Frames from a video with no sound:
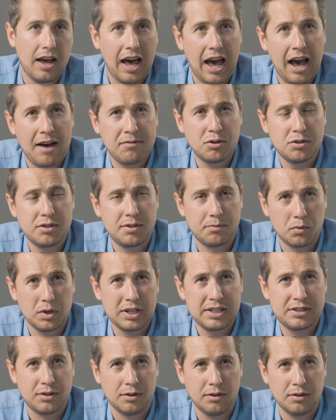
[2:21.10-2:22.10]
After some
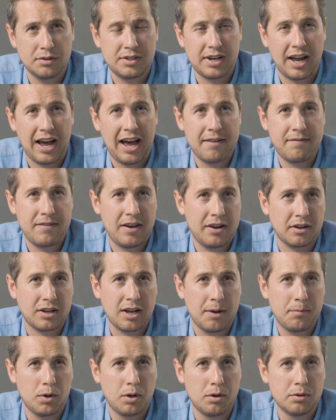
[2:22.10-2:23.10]
research, I found a
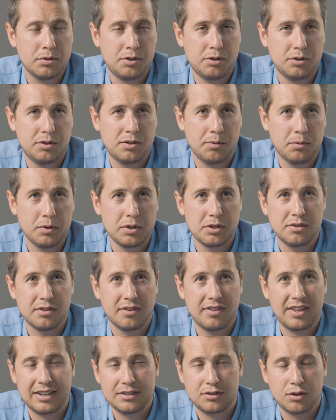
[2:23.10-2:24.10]
couple holsters that were
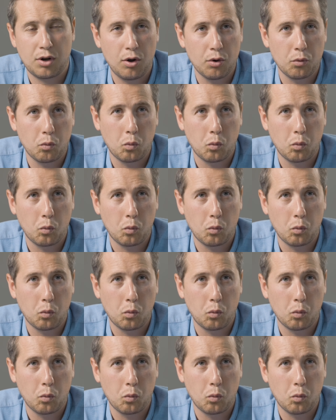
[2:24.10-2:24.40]
using things called